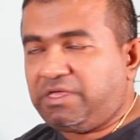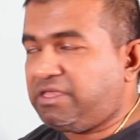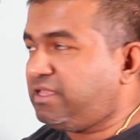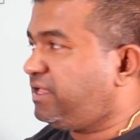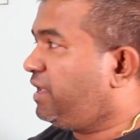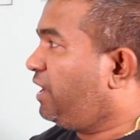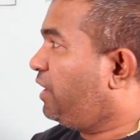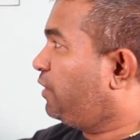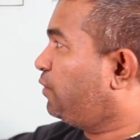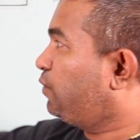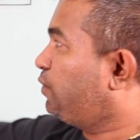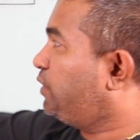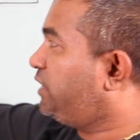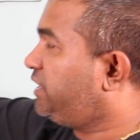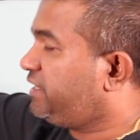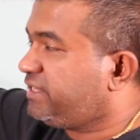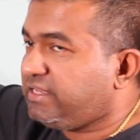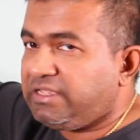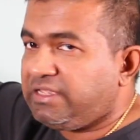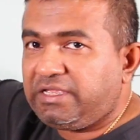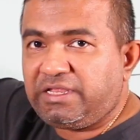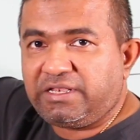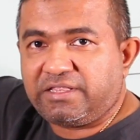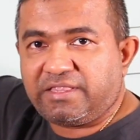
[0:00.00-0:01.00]
B. We
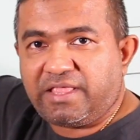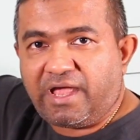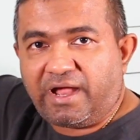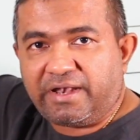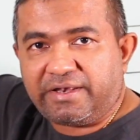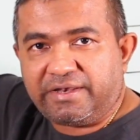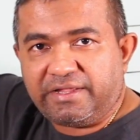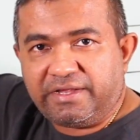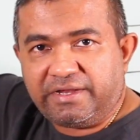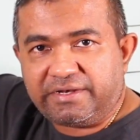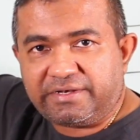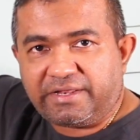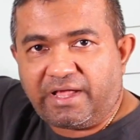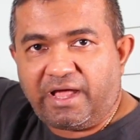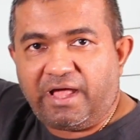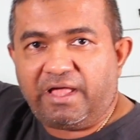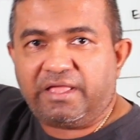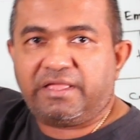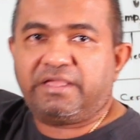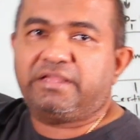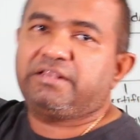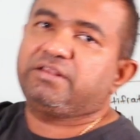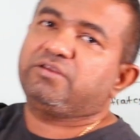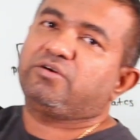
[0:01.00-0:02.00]
need their
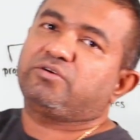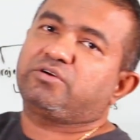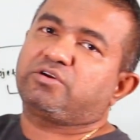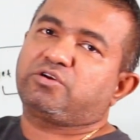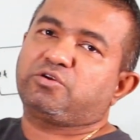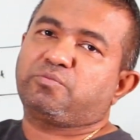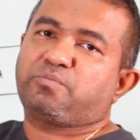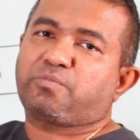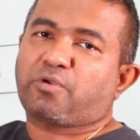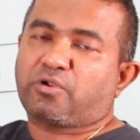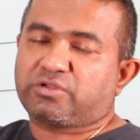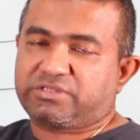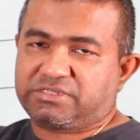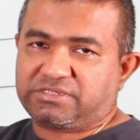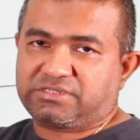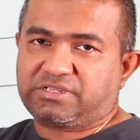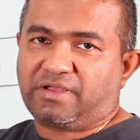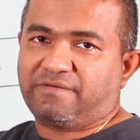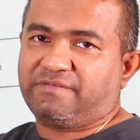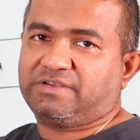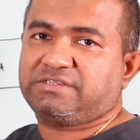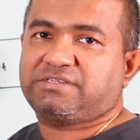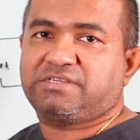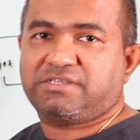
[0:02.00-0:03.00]
data in order to process
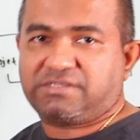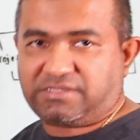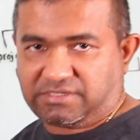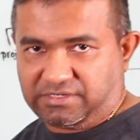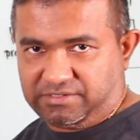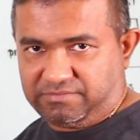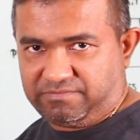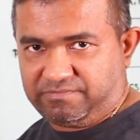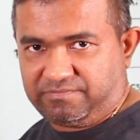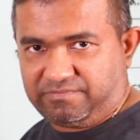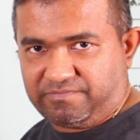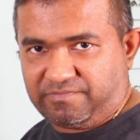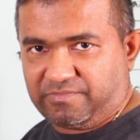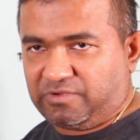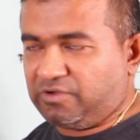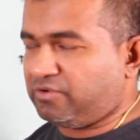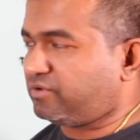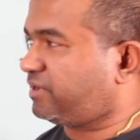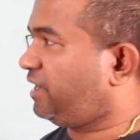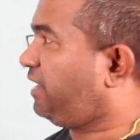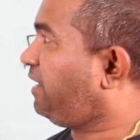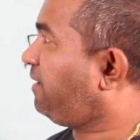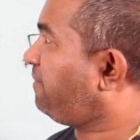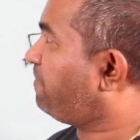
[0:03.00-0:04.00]
our system,
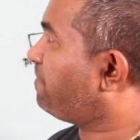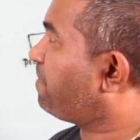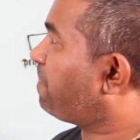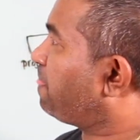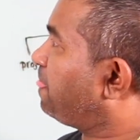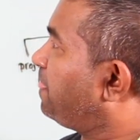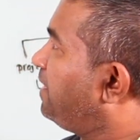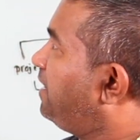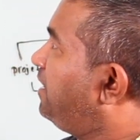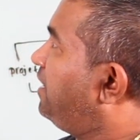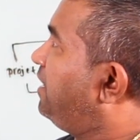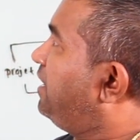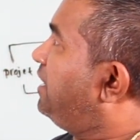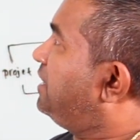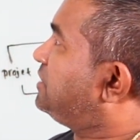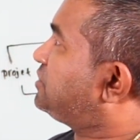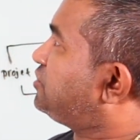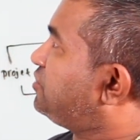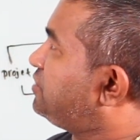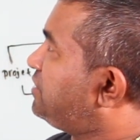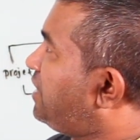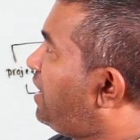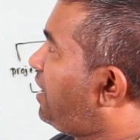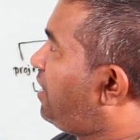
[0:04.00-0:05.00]
okay?
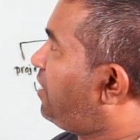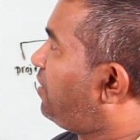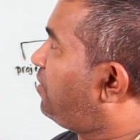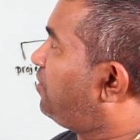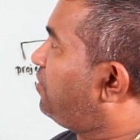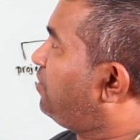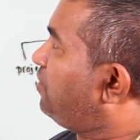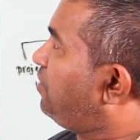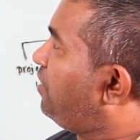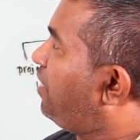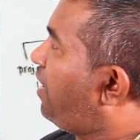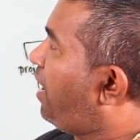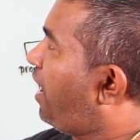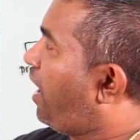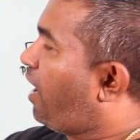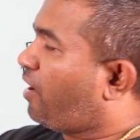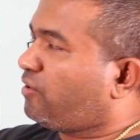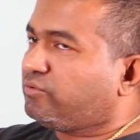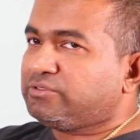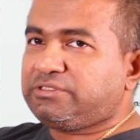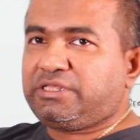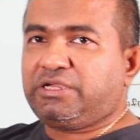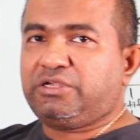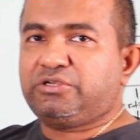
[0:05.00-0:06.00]
So now,
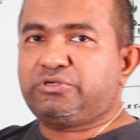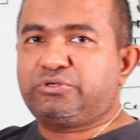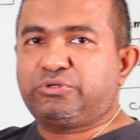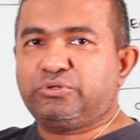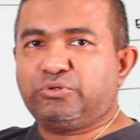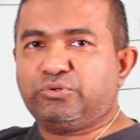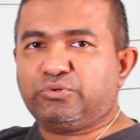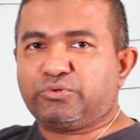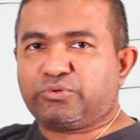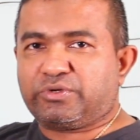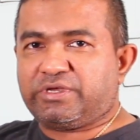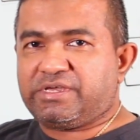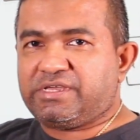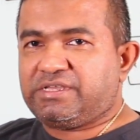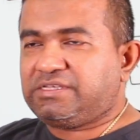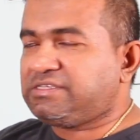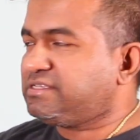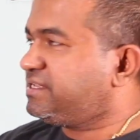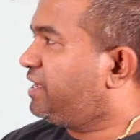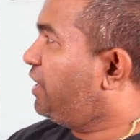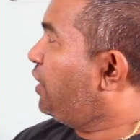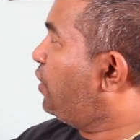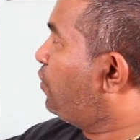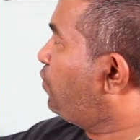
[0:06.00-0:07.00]
how they do
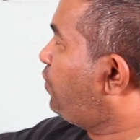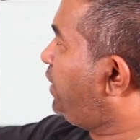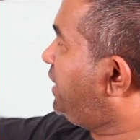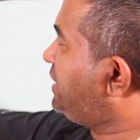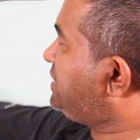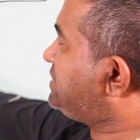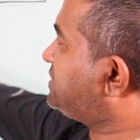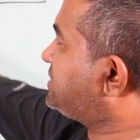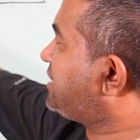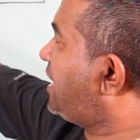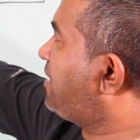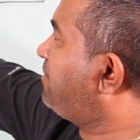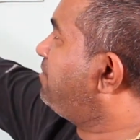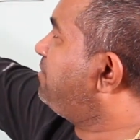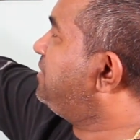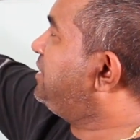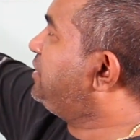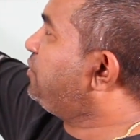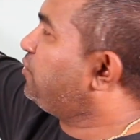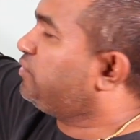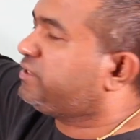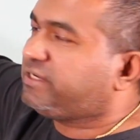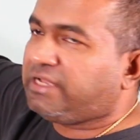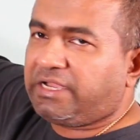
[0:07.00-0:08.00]
is, when some
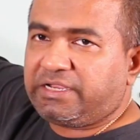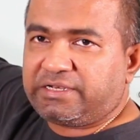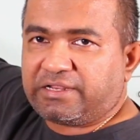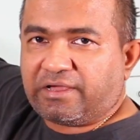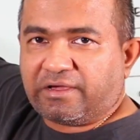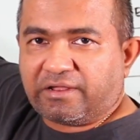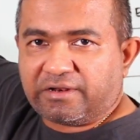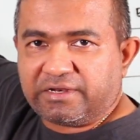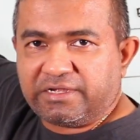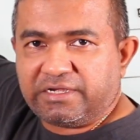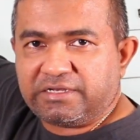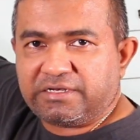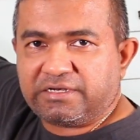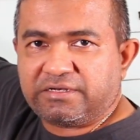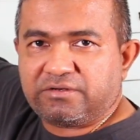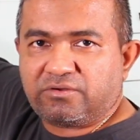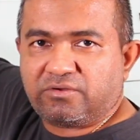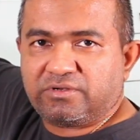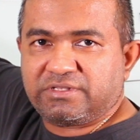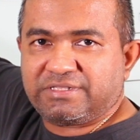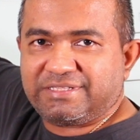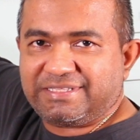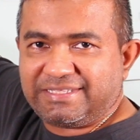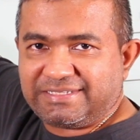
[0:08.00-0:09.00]
new data created
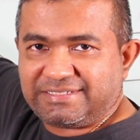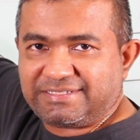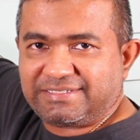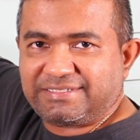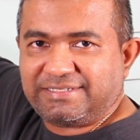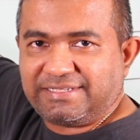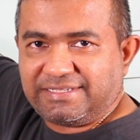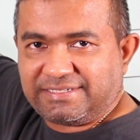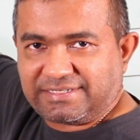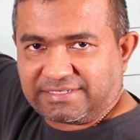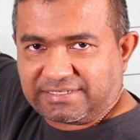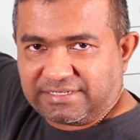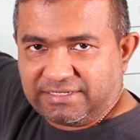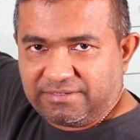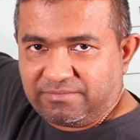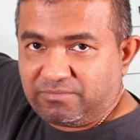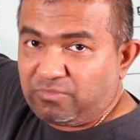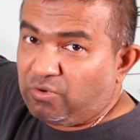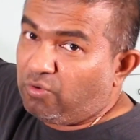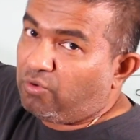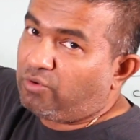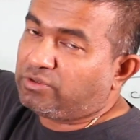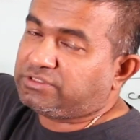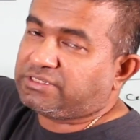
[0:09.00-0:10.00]
on this system
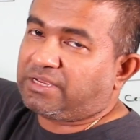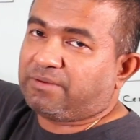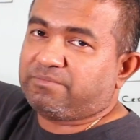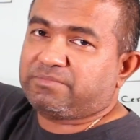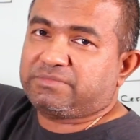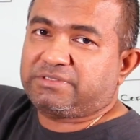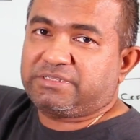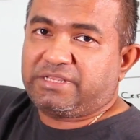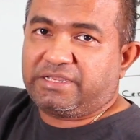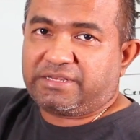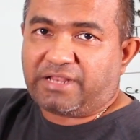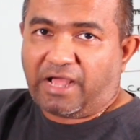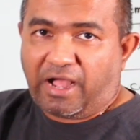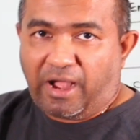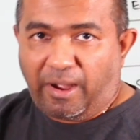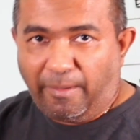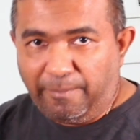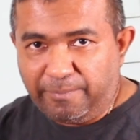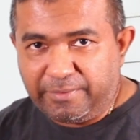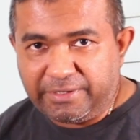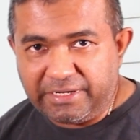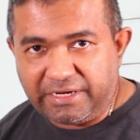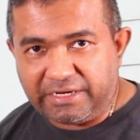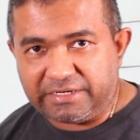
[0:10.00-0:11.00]
or some data
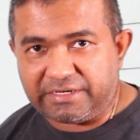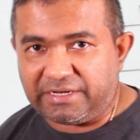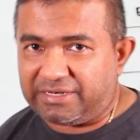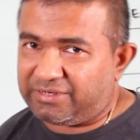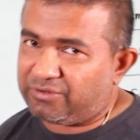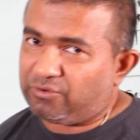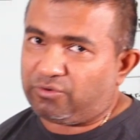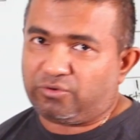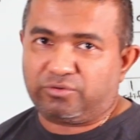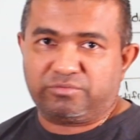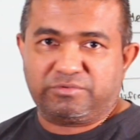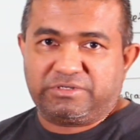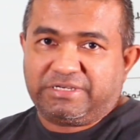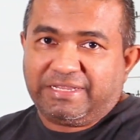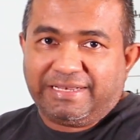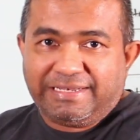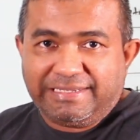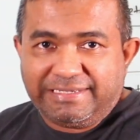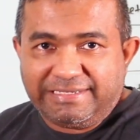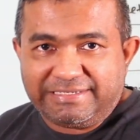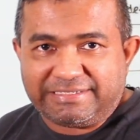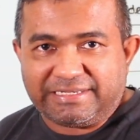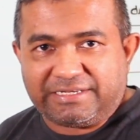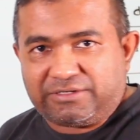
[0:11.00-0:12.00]
updated or
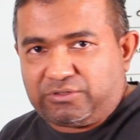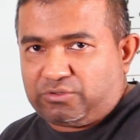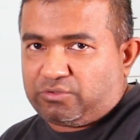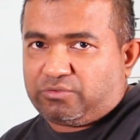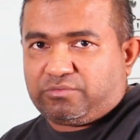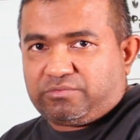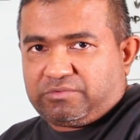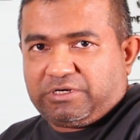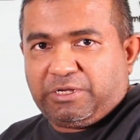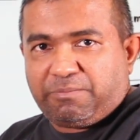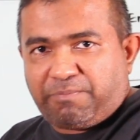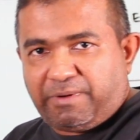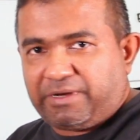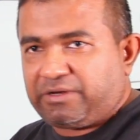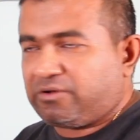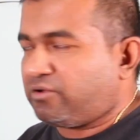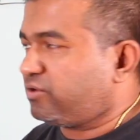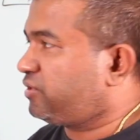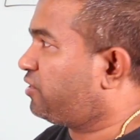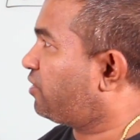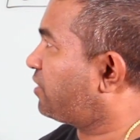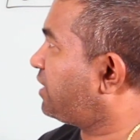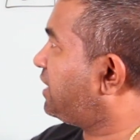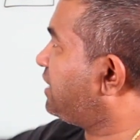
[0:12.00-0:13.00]
deleted or depend
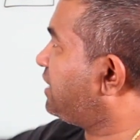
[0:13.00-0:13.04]
on your